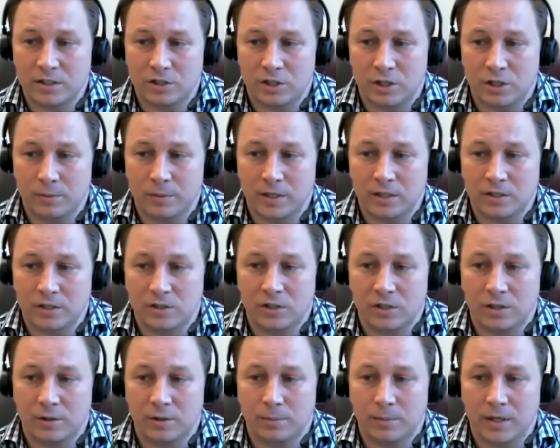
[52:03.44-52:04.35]
in trimming,
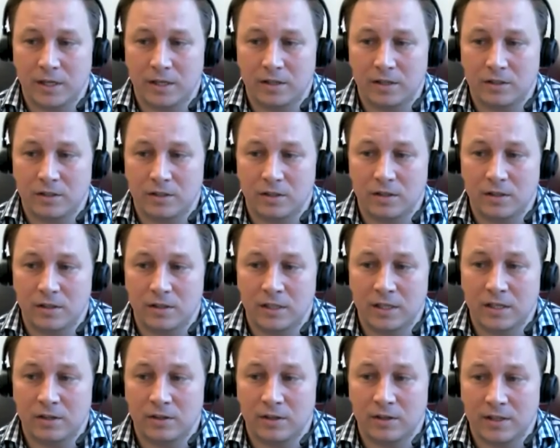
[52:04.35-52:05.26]
so your meat
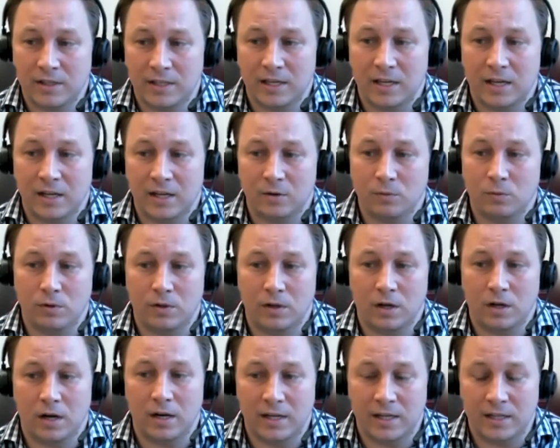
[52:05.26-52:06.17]
yield at the end will
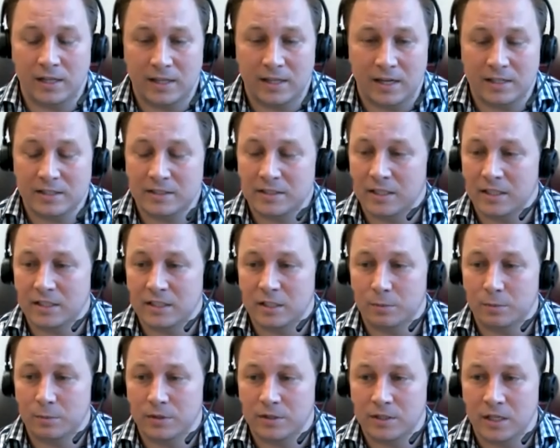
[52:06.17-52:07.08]
not hit that
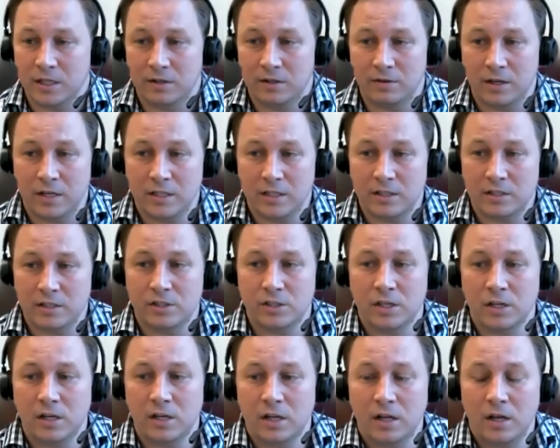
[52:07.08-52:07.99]
60% range.
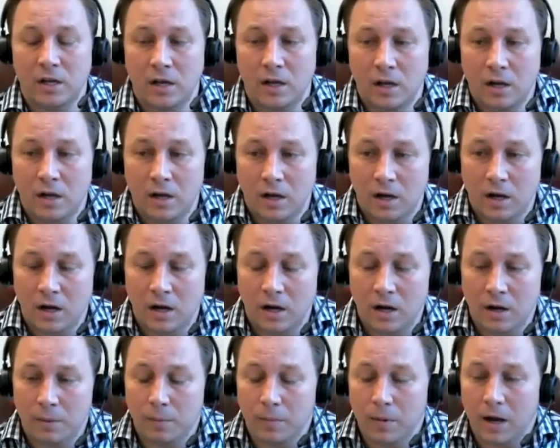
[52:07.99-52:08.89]

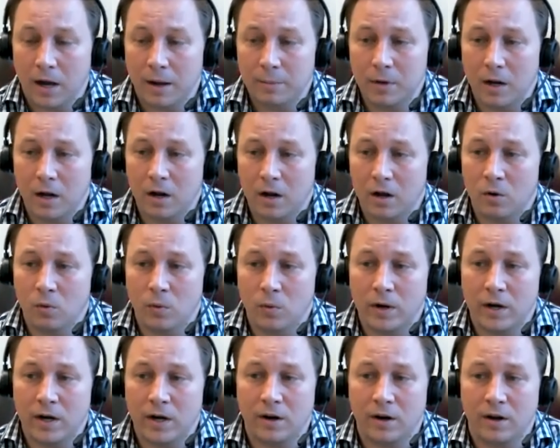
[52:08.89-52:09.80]
Um, I'm not
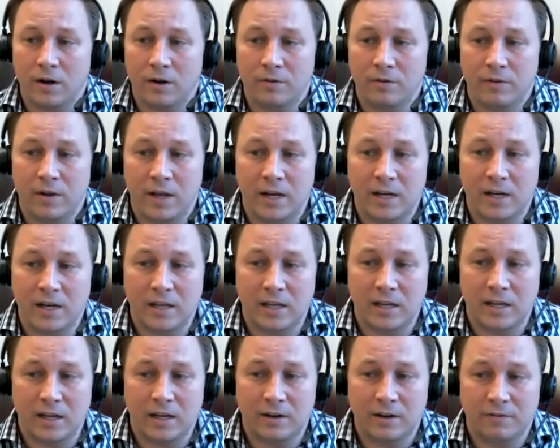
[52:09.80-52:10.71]
aware of
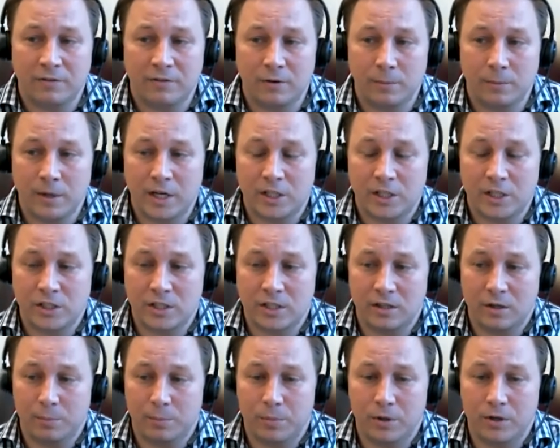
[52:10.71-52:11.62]
any
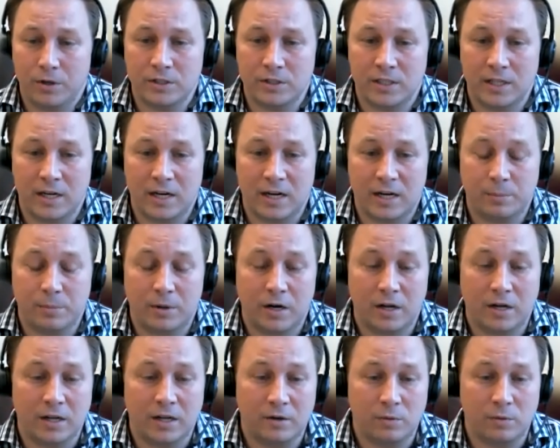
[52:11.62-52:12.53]
information. The person that I'd
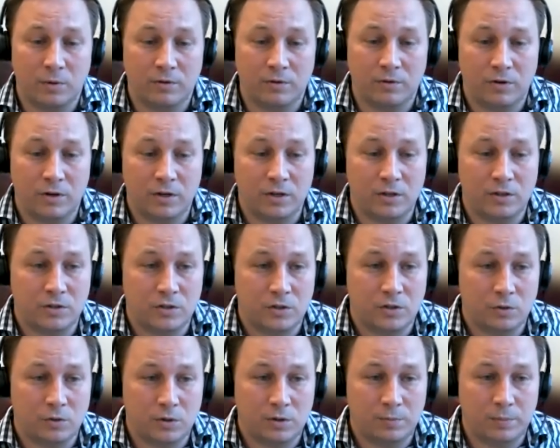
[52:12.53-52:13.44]
probably refer you
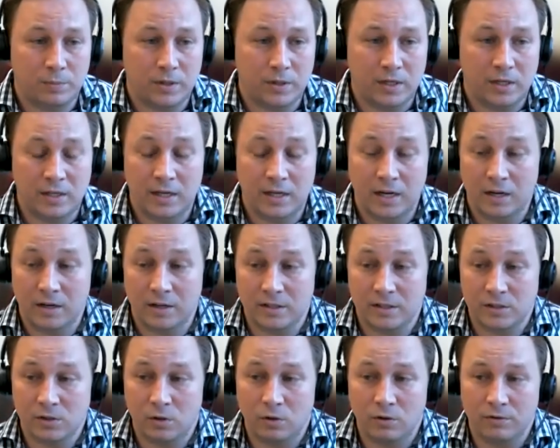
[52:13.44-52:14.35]
to would be Gary
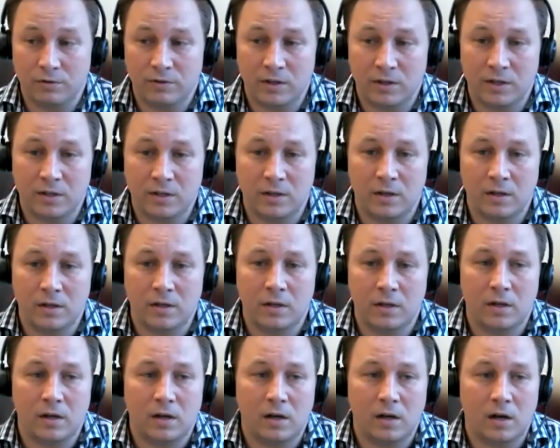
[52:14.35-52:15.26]
Sullivan,
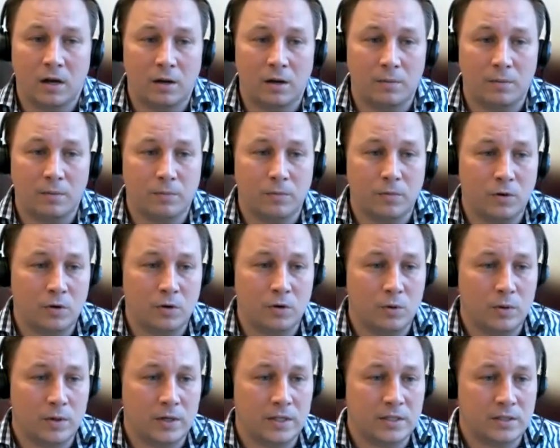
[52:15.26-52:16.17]
um,
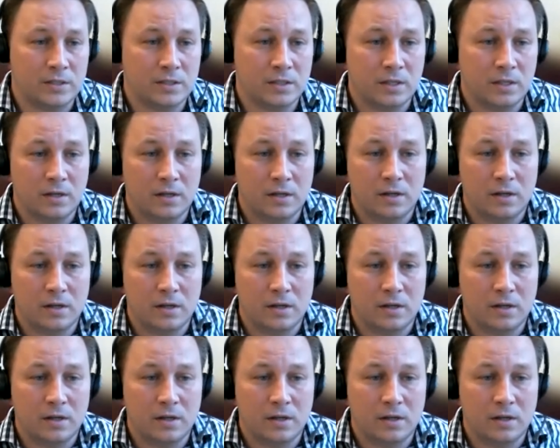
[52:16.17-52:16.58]
who is